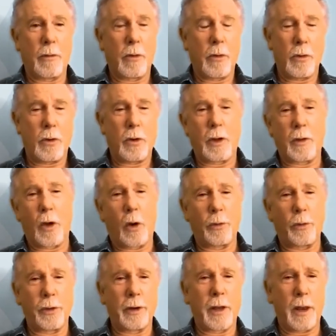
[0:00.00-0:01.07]
you can get the
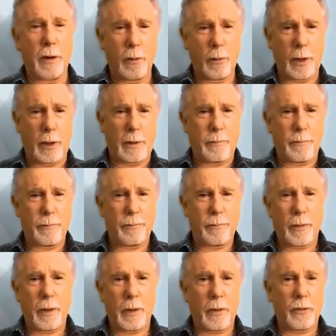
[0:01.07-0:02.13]
whole thing done in a week.
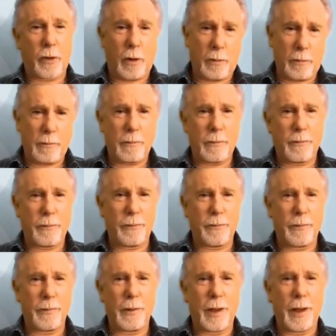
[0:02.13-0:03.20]
So
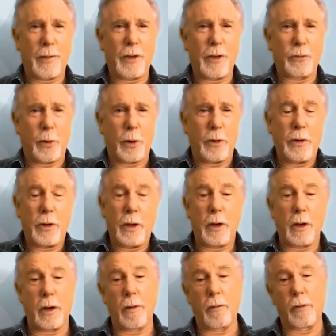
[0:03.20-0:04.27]
that's what I did,
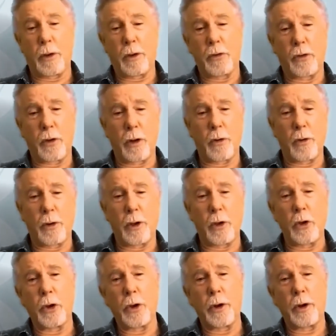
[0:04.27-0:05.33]
and everything's
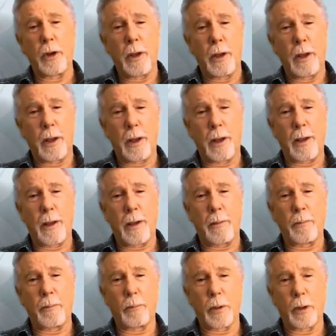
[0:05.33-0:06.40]
looking good
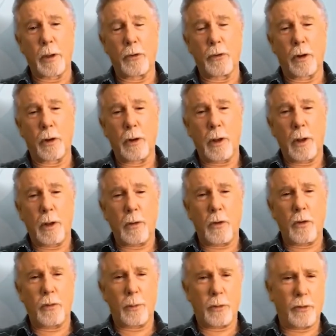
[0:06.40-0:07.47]
because I
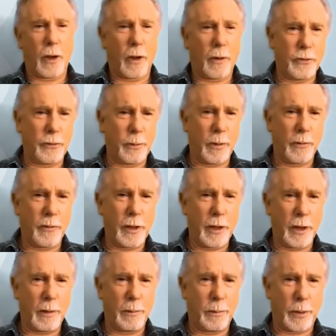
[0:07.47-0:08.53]
use myself as a bit of a
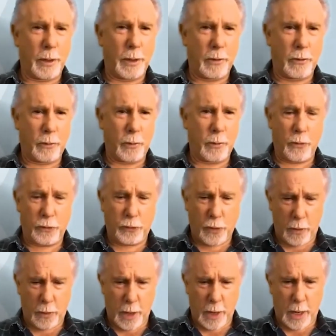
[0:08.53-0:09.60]
guinea pig, because we've
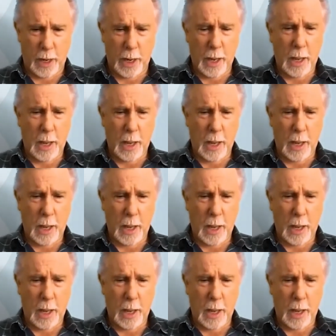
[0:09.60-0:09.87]
also done